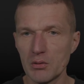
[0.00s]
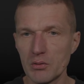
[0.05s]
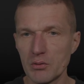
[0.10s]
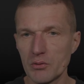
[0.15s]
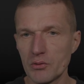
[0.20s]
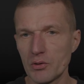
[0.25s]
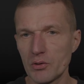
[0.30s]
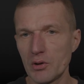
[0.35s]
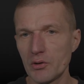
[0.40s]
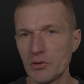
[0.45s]

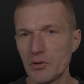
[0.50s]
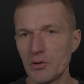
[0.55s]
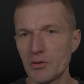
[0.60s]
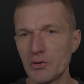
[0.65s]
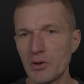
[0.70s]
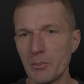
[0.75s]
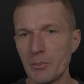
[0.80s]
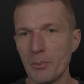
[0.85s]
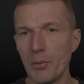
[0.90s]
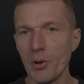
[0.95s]
So this is
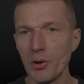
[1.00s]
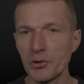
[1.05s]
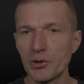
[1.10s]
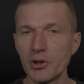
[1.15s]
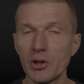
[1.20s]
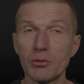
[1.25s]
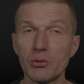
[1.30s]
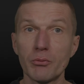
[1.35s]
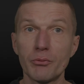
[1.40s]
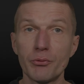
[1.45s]
the
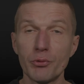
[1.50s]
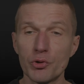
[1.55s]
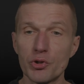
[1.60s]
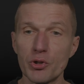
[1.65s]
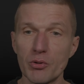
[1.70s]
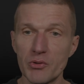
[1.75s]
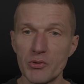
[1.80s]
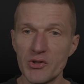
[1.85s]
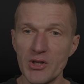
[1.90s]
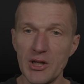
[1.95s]
pointer to
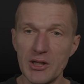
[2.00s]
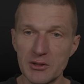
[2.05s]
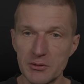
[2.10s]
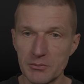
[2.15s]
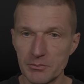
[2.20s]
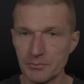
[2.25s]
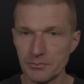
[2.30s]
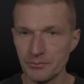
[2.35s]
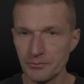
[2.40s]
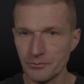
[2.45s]
future result.
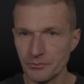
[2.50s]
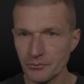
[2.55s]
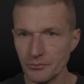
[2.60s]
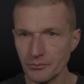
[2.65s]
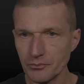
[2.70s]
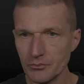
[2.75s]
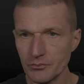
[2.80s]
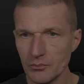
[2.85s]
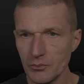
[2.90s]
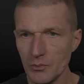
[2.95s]

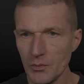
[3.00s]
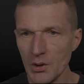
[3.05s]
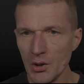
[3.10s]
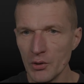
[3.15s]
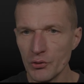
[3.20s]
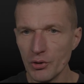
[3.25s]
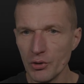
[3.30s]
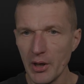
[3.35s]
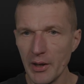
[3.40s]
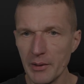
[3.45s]

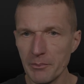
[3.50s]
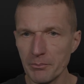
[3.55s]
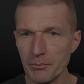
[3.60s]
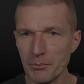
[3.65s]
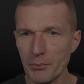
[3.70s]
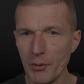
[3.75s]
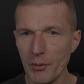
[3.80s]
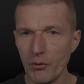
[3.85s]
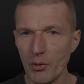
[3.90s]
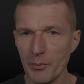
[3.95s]
So I
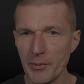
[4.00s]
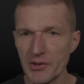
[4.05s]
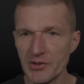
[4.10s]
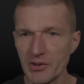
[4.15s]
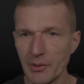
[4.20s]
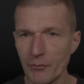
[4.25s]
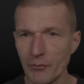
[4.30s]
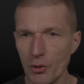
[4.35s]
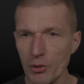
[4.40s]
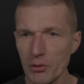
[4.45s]
perform here
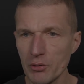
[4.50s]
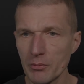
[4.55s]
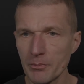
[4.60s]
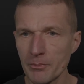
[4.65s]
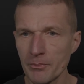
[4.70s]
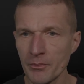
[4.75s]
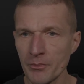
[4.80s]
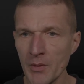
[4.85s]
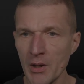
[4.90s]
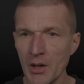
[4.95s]
some work,
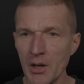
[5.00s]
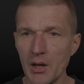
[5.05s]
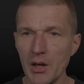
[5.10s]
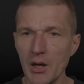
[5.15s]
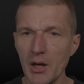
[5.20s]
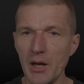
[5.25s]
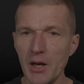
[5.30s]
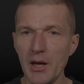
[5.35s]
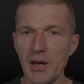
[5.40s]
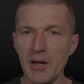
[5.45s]

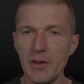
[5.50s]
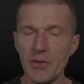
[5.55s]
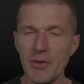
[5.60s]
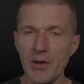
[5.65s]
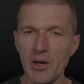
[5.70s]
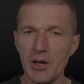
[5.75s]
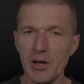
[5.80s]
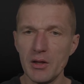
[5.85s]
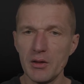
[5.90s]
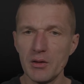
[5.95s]
and
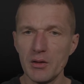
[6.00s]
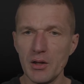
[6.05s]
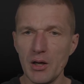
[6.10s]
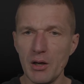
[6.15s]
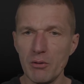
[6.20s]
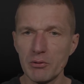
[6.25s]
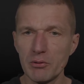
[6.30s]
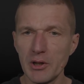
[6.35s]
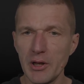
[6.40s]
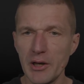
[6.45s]
then I
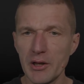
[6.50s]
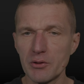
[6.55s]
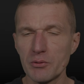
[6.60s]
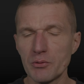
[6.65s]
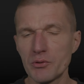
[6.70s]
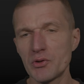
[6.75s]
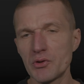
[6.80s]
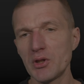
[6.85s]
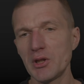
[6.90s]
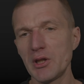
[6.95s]
would like to
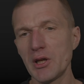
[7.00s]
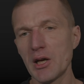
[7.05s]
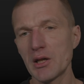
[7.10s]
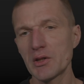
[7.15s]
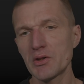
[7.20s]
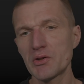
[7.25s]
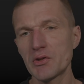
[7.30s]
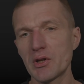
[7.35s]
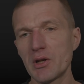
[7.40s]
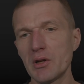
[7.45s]
see the
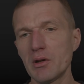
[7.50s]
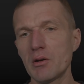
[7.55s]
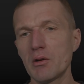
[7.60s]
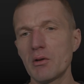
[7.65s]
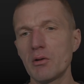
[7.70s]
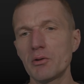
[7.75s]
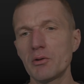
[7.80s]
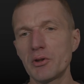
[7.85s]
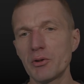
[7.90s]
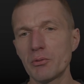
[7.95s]
answer
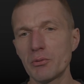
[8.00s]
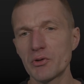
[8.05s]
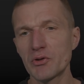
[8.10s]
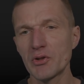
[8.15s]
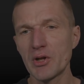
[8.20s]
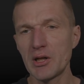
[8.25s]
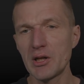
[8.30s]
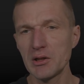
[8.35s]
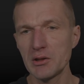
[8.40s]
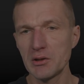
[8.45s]
or the
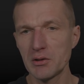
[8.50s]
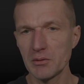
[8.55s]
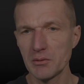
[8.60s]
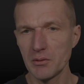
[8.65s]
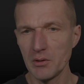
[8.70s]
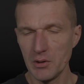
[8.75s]
result.